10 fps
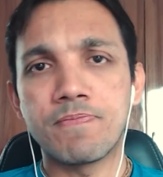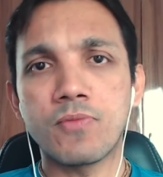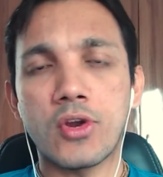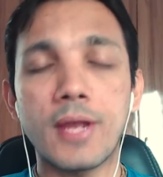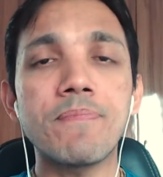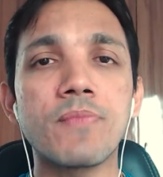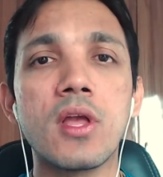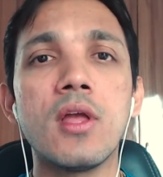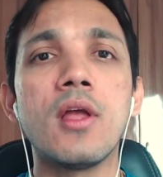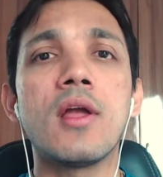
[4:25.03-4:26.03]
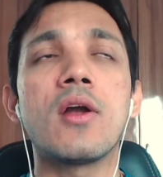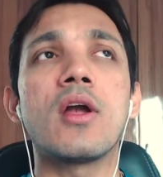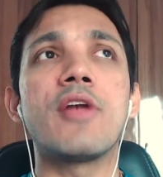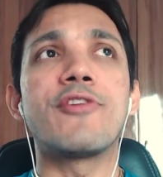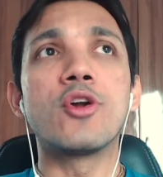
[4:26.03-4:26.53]
Okay,
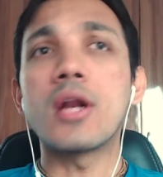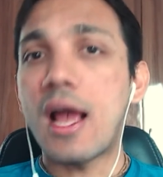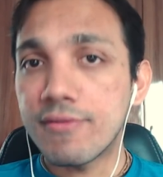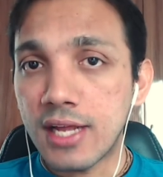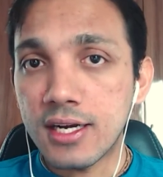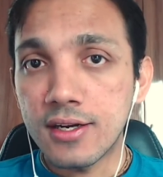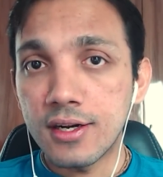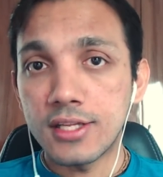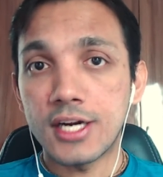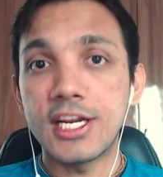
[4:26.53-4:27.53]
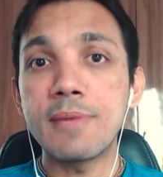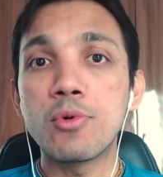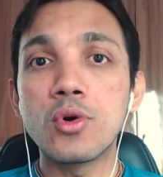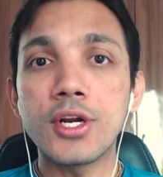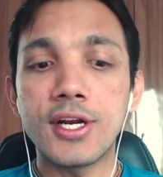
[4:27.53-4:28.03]
if you don't have that
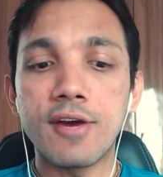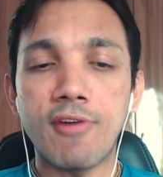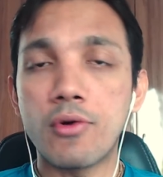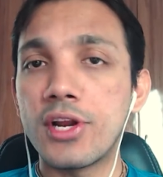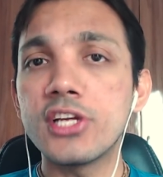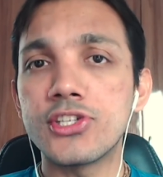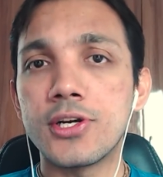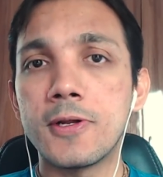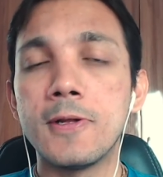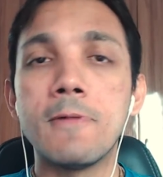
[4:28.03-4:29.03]
deep-rooted foundation,